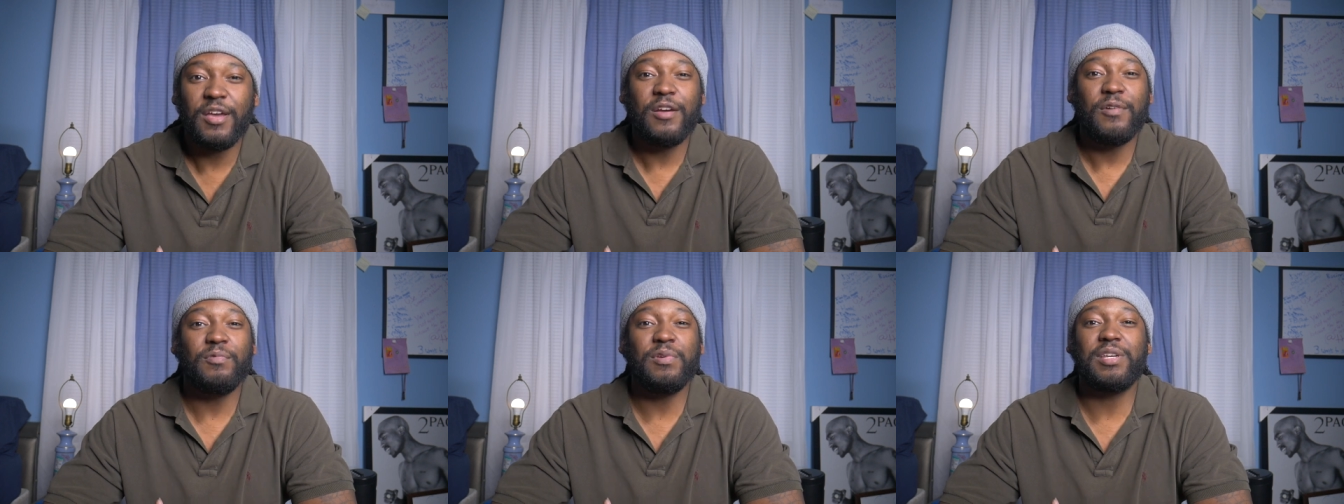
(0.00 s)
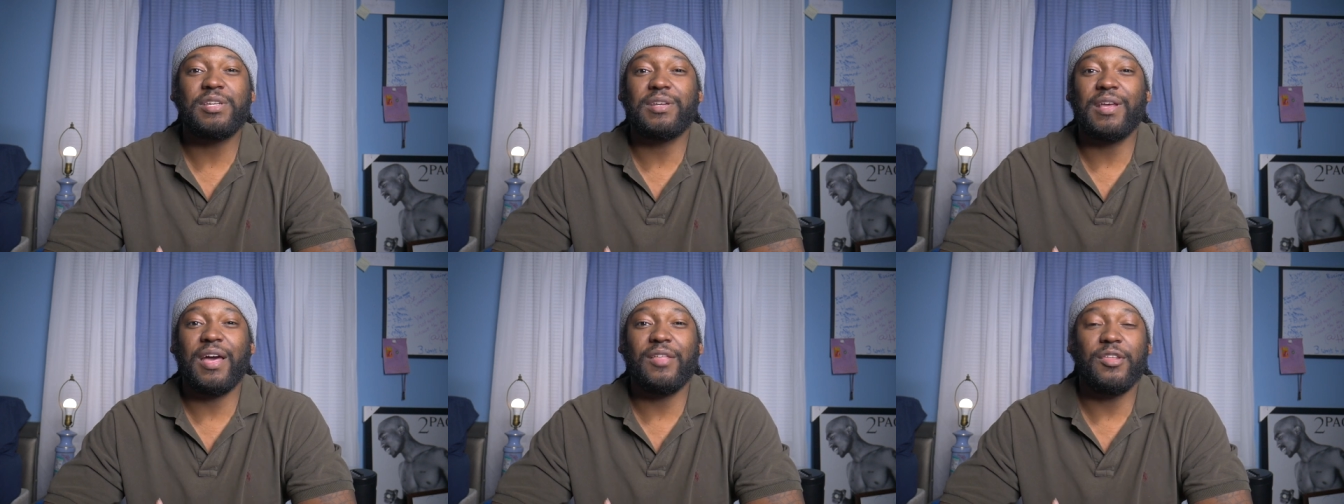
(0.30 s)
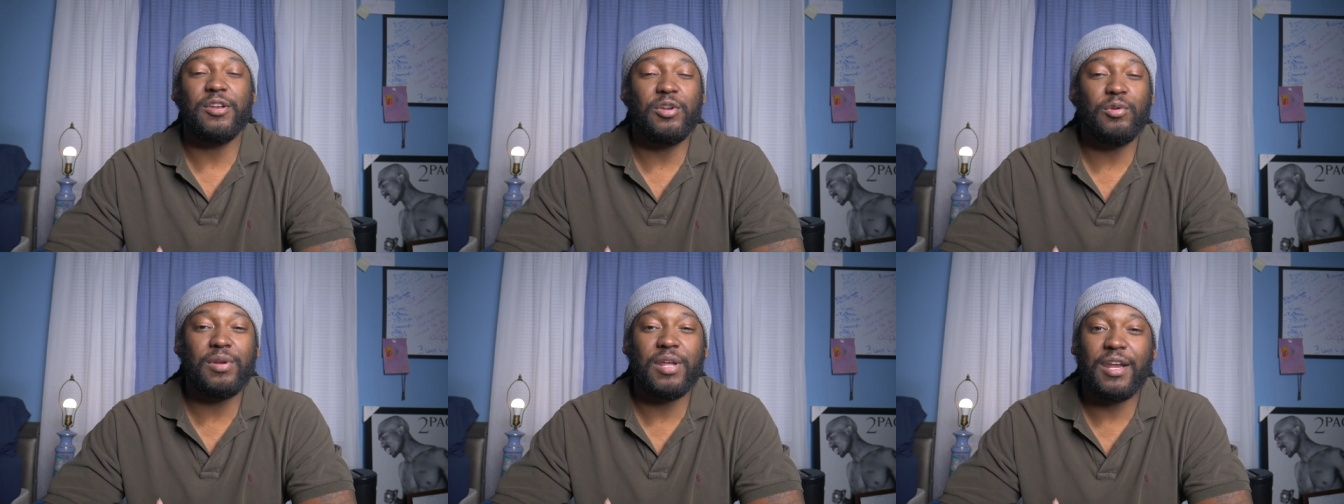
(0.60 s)
We shouldn't have
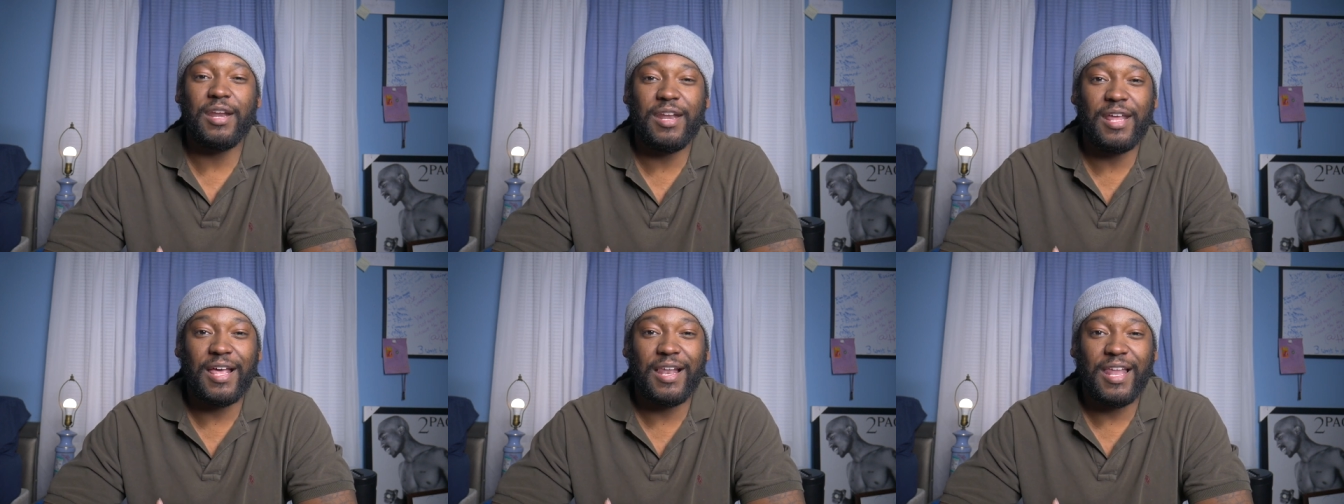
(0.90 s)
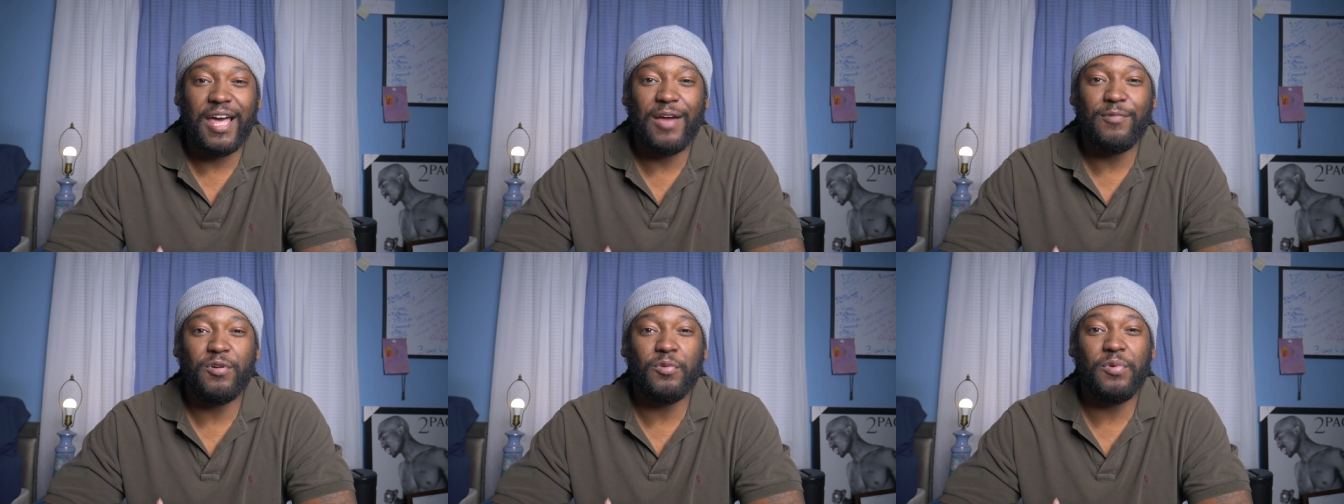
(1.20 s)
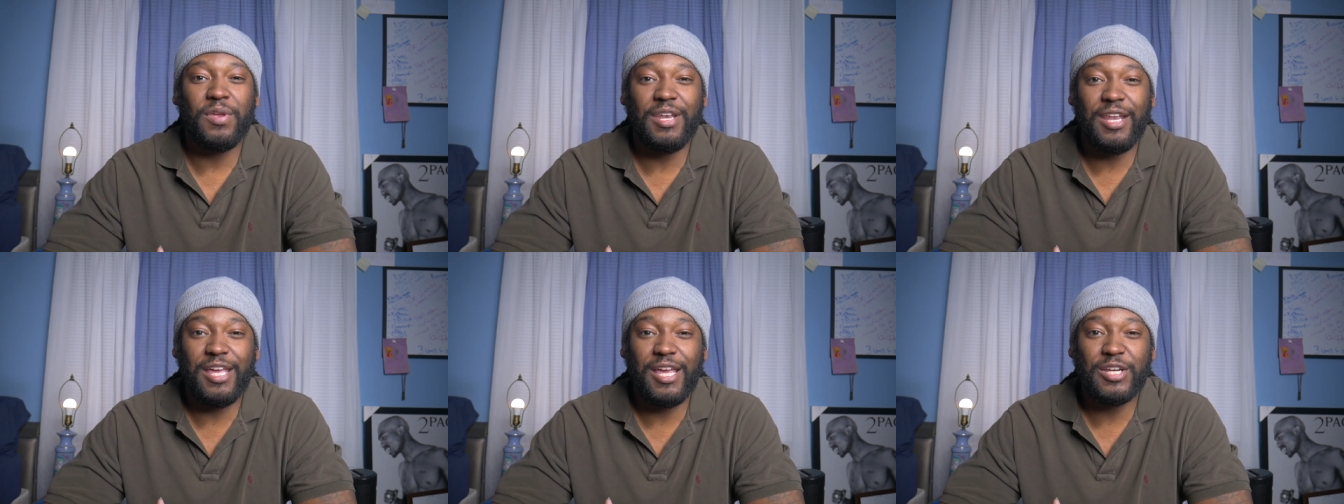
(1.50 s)
to do none of that. Like when
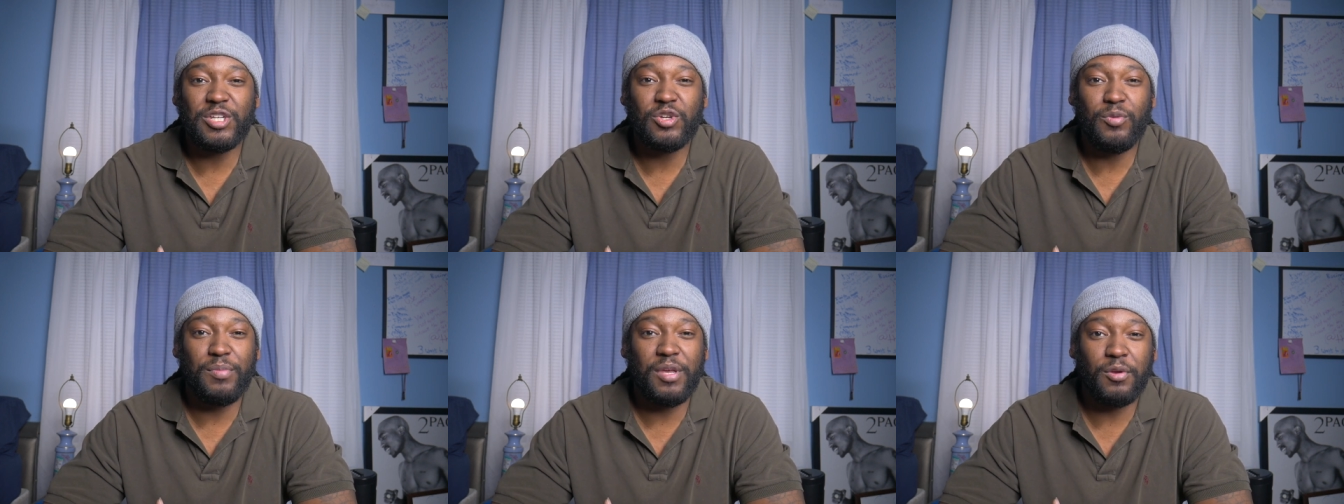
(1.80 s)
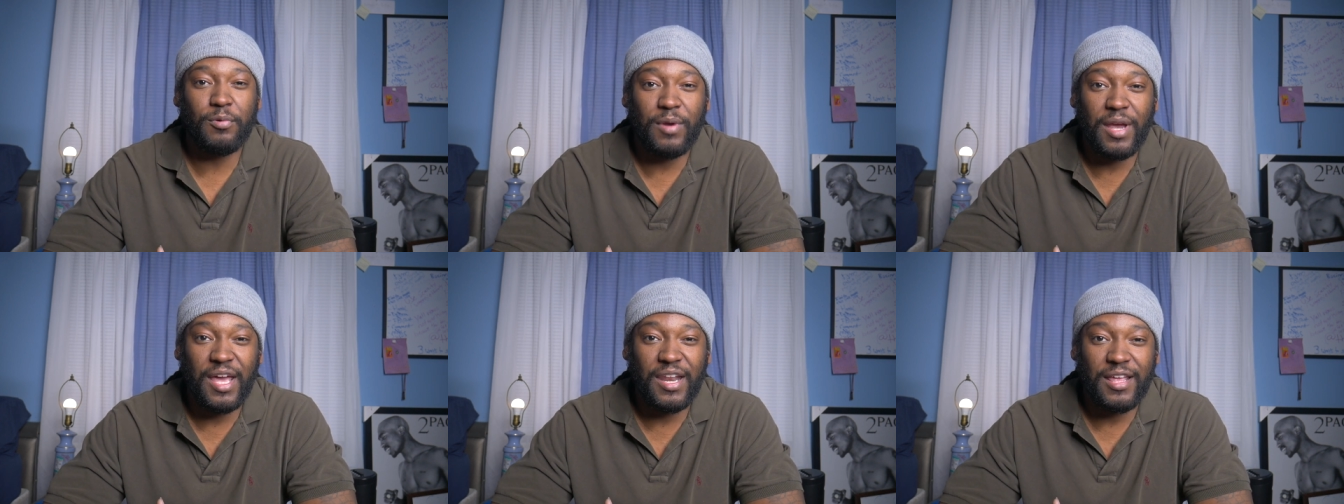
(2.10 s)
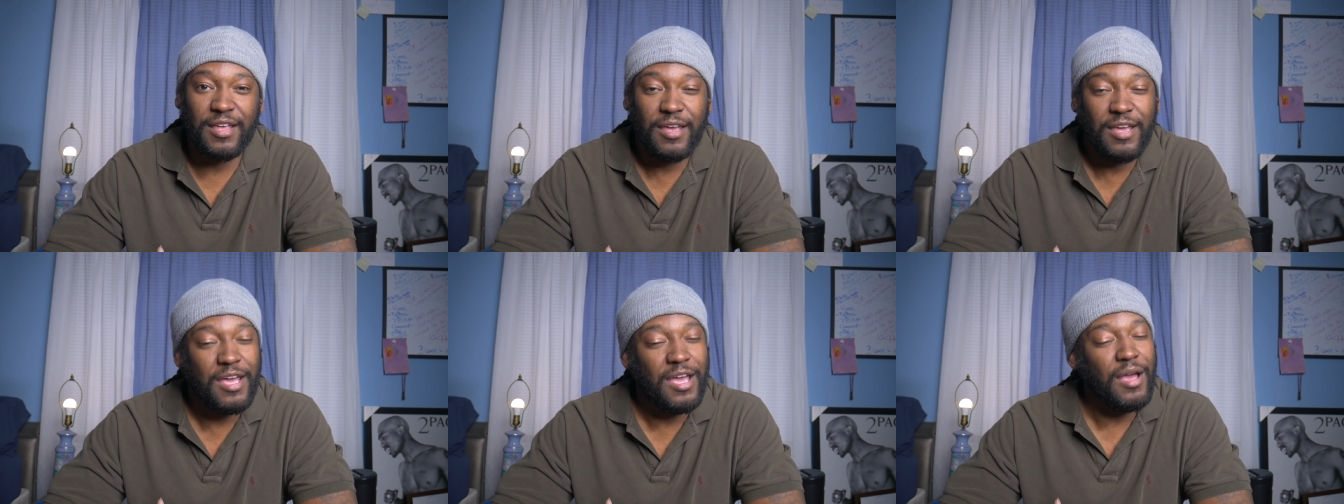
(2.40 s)
we need you, be ready.